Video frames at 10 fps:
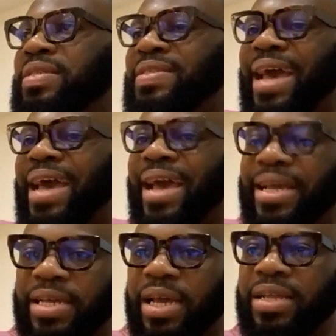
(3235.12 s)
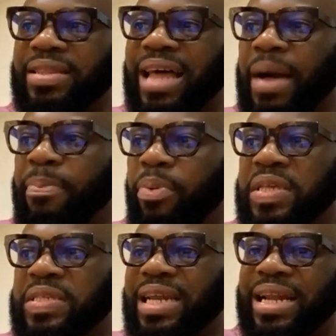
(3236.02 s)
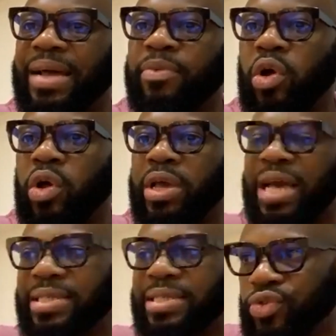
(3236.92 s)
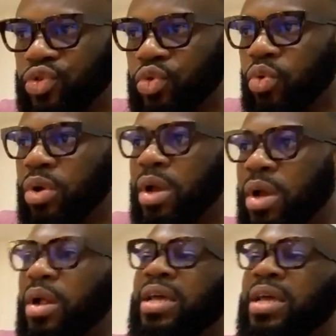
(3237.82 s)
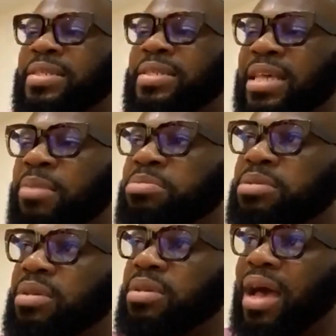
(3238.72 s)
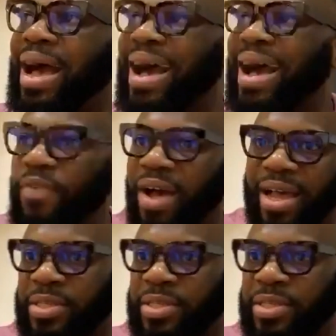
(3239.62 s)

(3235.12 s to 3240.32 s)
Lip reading: A to point Z. That point Z that I'm getting into, it seems afar.